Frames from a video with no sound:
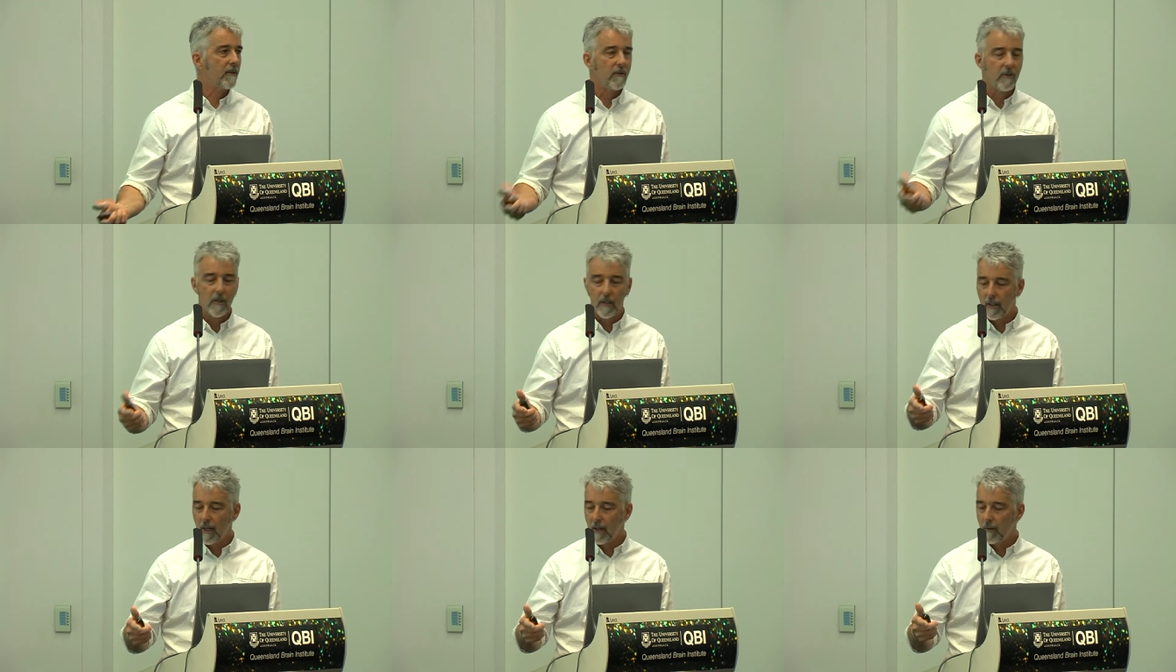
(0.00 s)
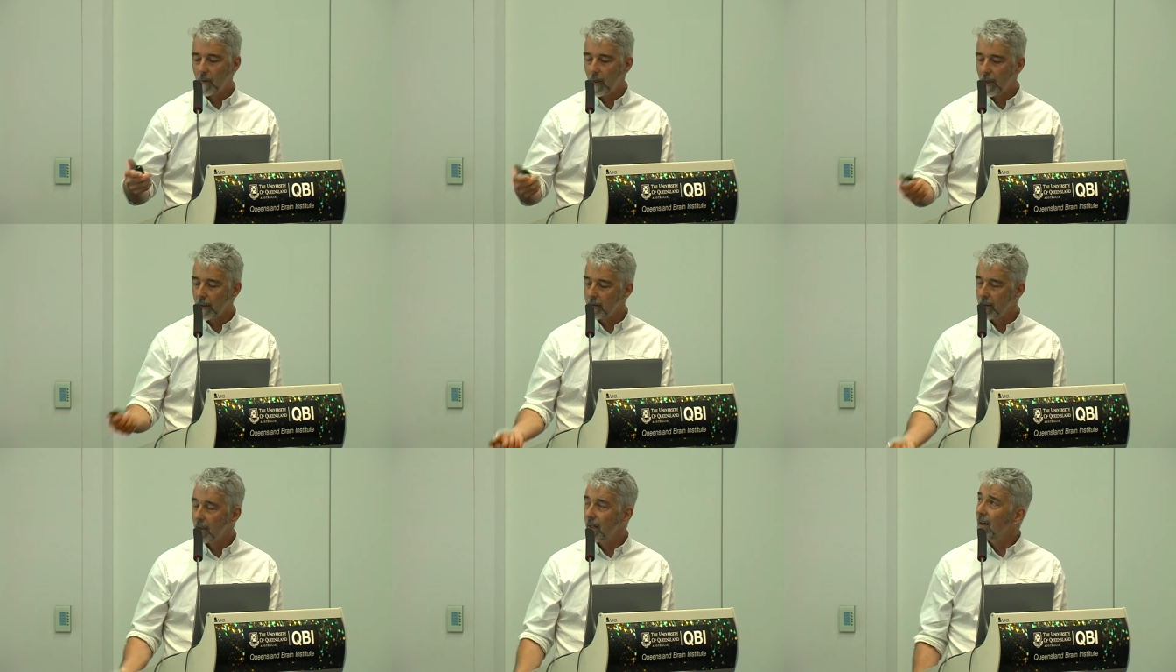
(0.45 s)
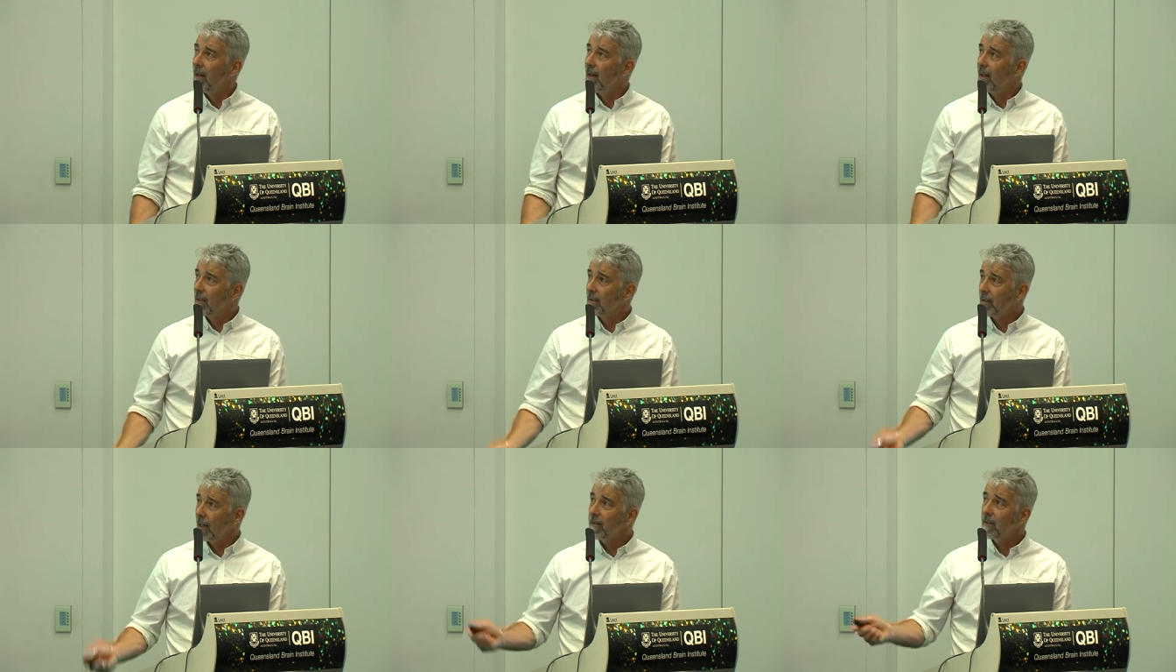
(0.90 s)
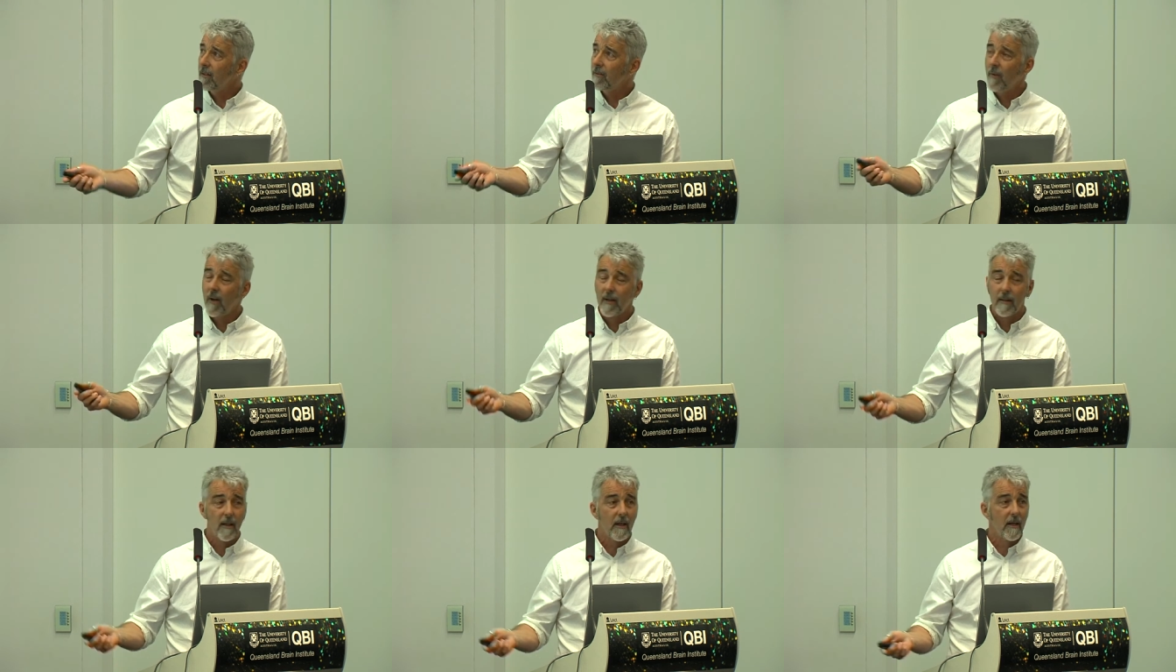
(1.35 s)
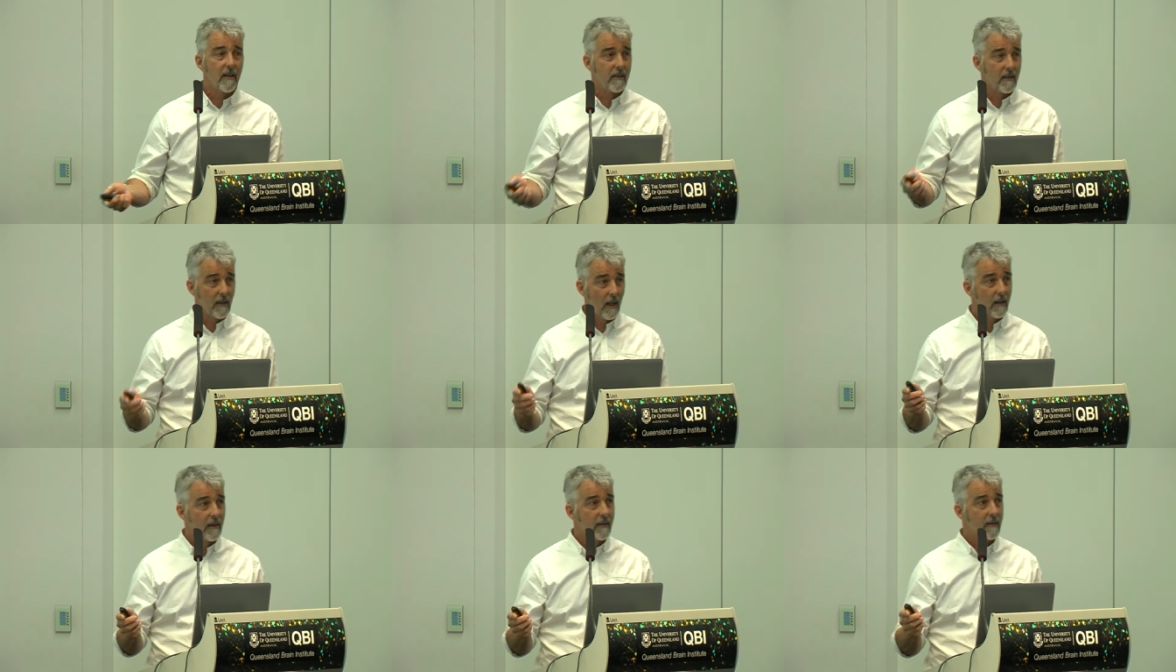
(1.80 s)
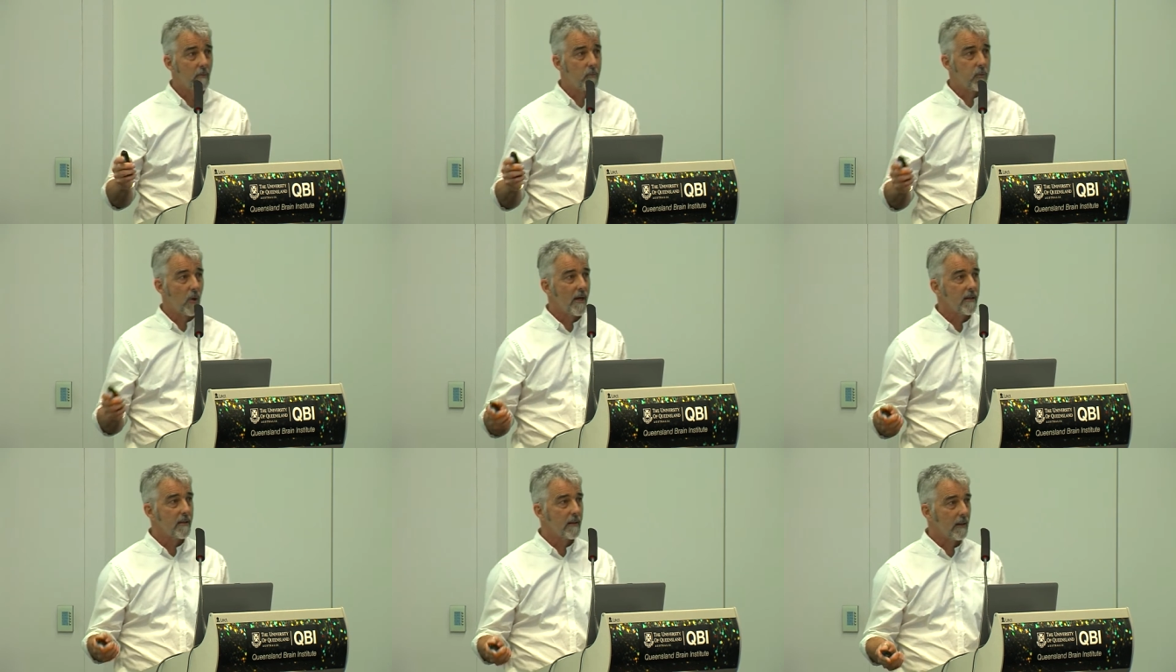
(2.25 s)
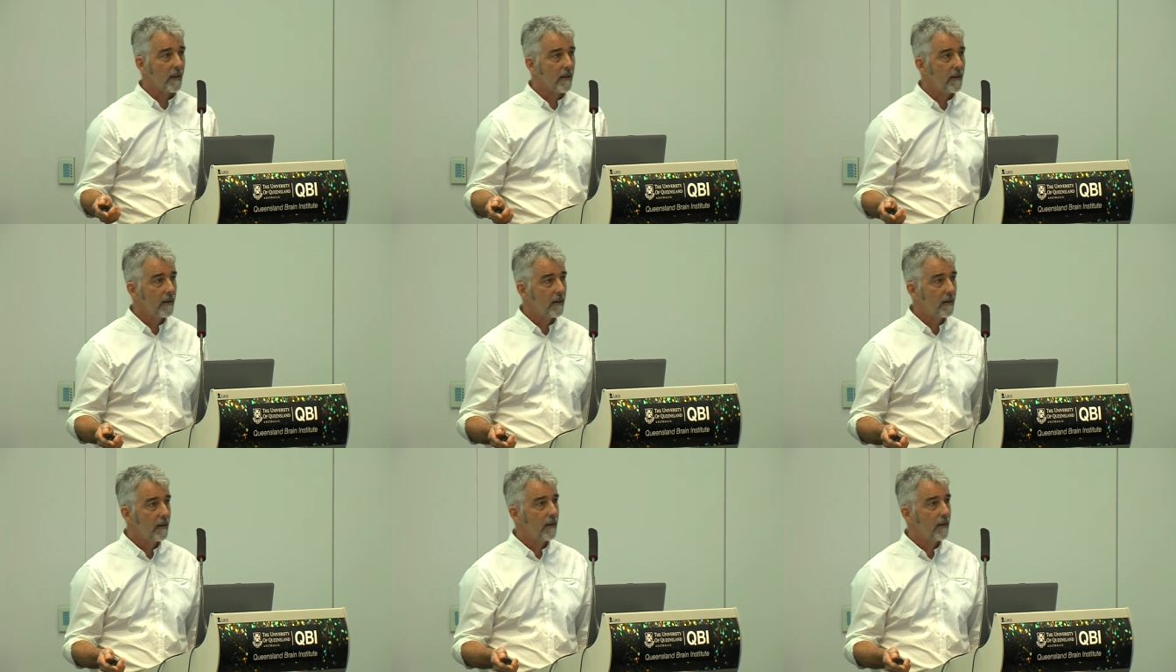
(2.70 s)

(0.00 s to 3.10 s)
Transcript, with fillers: and gene networks. So I just find that slightly depressing